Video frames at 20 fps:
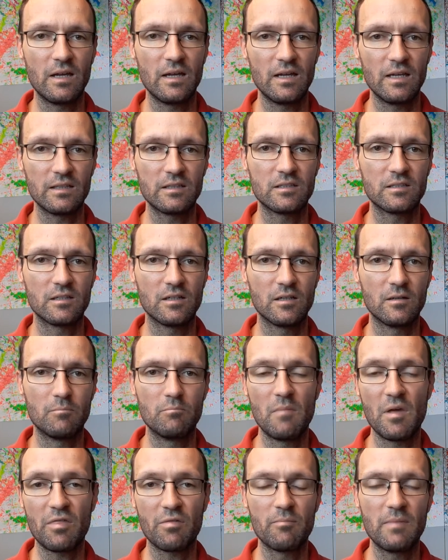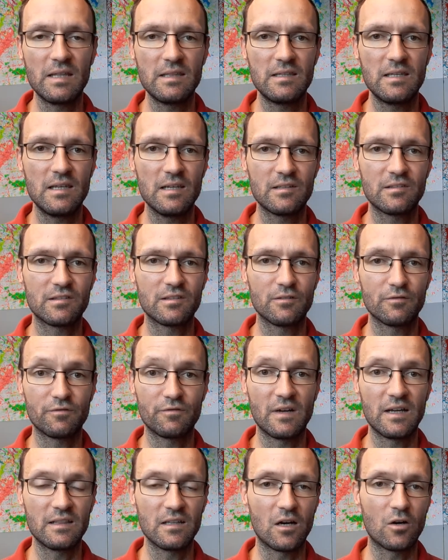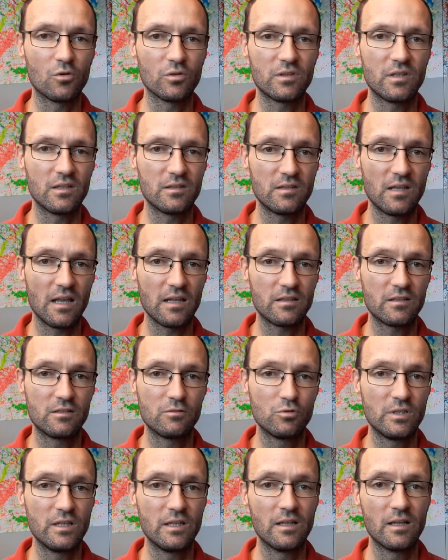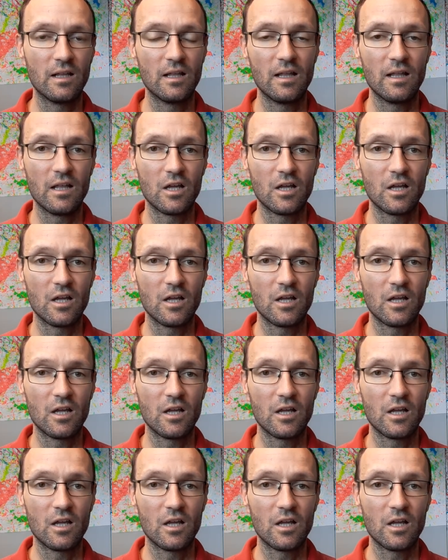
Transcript: at mathematics find out that they're actually